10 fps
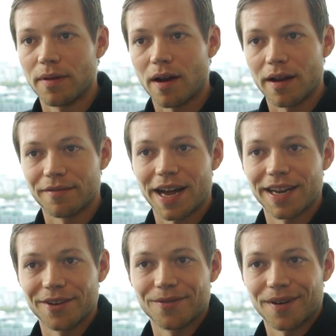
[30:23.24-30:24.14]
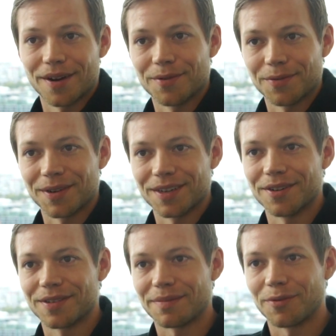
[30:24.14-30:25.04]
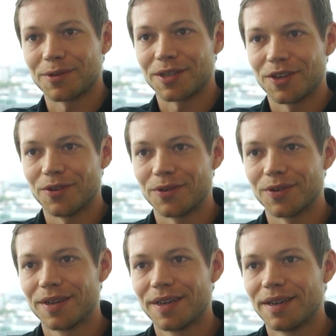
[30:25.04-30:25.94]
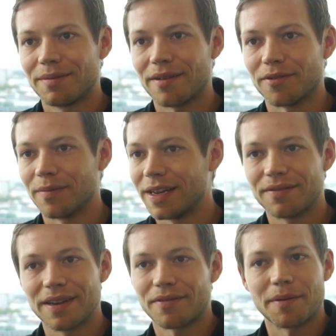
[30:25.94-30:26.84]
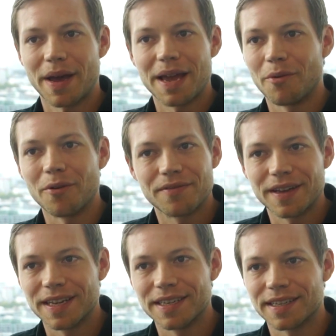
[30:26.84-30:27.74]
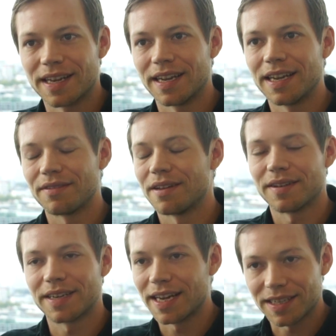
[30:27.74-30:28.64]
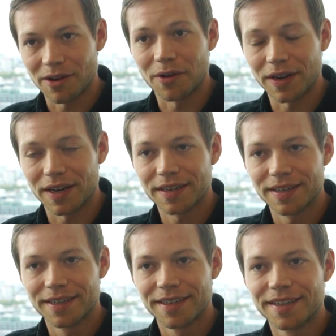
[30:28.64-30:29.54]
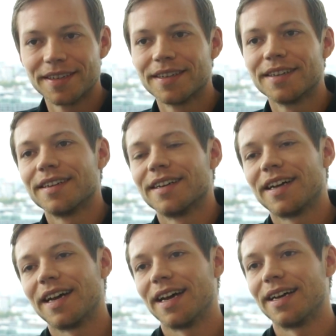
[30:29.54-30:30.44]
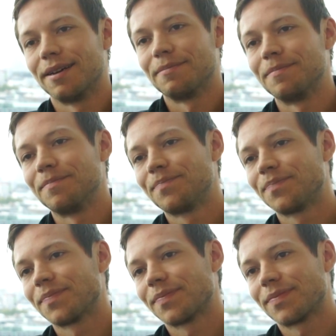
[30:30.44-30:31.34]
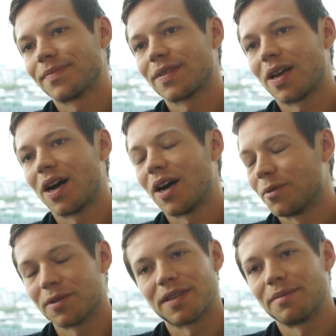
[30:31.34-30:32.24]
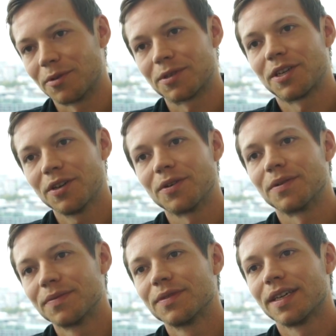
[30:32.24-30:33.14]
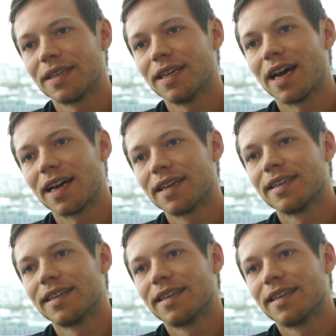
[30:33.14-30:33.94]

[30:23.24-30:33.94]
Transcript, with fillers: high value, I would want to use that more secure platform, even if I pay more fees and even if it takes longer. Um, You'd want something more secure. I'd want something more secure. Yeah. Mm